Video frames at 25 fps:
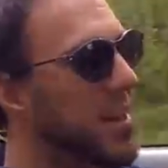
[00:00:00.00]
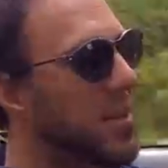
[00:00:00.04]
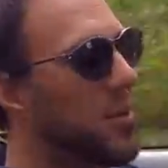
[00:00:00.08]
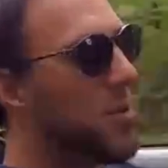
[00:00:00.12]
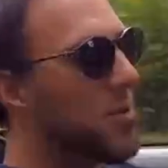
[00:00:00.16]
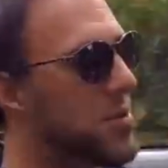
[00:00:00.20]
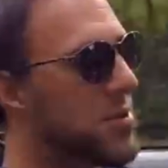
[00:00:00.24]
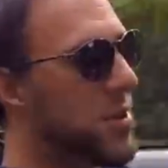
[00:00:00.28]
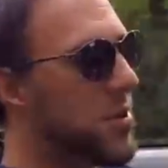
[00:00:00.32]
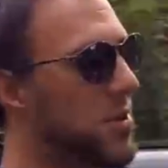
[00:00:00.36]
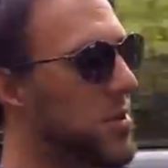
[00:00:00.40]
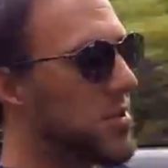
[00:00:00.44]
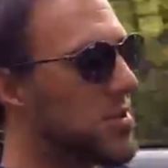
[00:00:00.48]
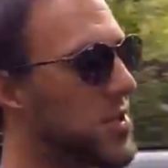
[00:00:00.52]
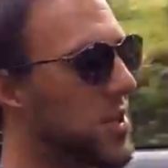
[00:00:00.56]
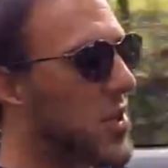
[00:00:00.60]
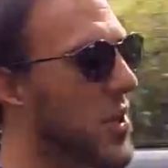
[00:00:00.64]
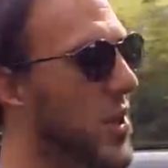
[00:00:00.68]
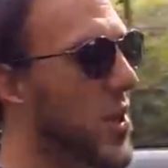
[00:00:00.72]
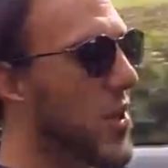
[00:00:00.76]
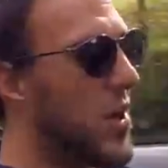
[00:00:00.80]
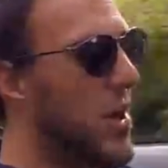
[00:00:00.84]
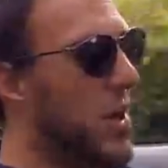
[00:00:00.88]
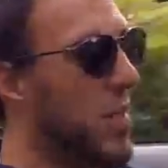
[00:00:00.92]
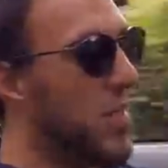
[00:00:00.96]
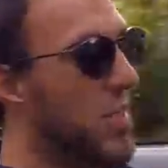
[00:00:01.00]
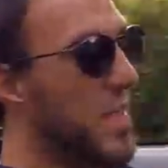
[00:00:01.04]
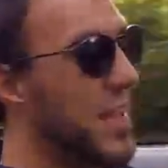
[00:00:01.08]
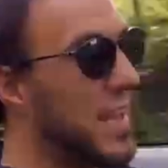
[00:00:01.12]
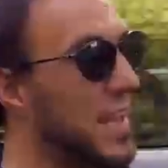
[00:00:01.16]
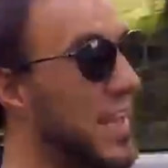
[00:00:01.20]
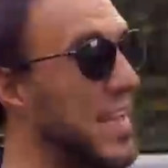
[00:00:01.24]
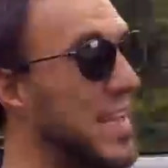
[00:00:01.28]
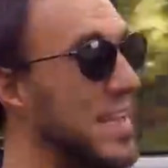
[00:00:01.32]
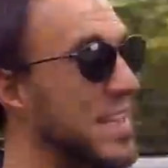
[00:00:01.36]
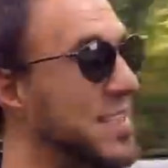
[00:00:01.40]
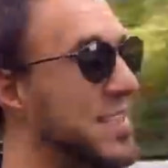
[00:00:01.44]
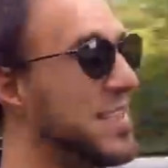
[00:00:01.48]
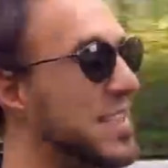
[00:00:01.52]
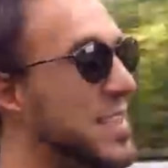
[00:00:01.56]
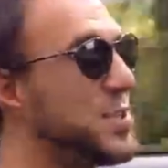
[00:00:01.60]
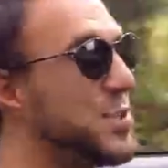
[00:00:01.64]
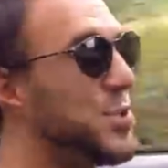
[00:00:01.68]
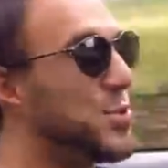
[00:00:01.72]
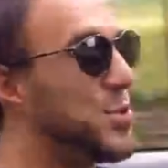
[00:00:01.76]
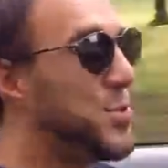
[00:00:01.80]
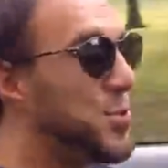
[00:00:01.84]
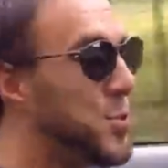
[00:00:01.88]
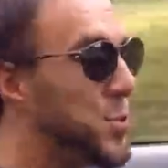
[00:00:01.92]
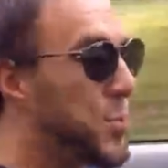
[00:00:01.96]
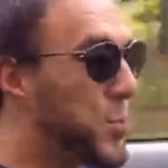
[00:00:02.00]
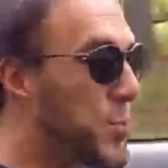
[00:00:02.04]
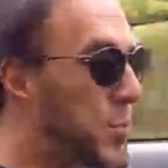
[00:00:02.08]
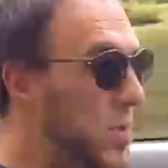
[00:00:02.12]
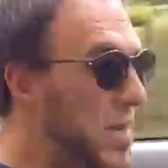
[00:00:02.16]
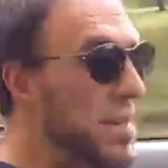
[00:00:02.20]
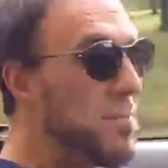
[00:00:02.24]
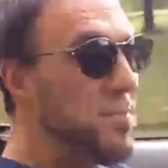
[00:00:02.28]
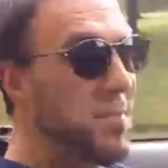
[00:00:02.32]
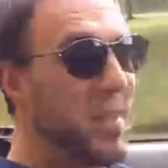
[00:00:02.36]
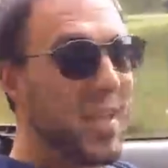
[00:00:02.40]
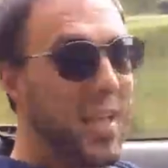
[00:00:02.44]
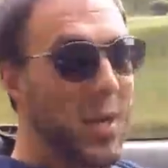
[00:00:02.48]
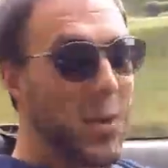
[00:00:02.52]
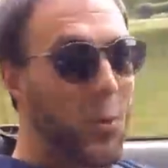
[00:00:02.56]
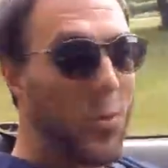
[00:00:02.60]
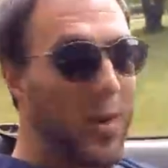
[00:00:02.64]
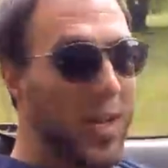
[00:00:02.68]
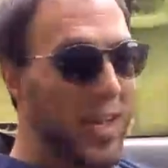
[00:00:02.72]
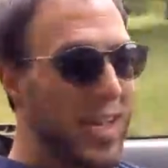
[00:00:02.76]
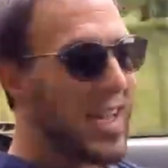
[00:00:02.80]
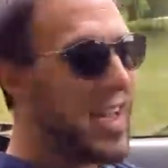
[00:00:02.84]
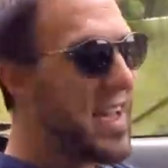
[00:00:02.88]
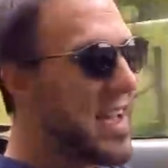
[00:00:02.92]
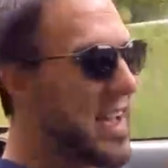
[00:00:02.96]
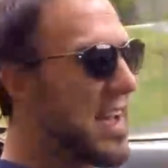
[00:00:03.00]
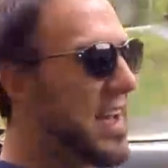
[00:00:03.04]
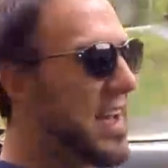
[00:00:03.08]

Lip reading: The result is a car that is extremely quick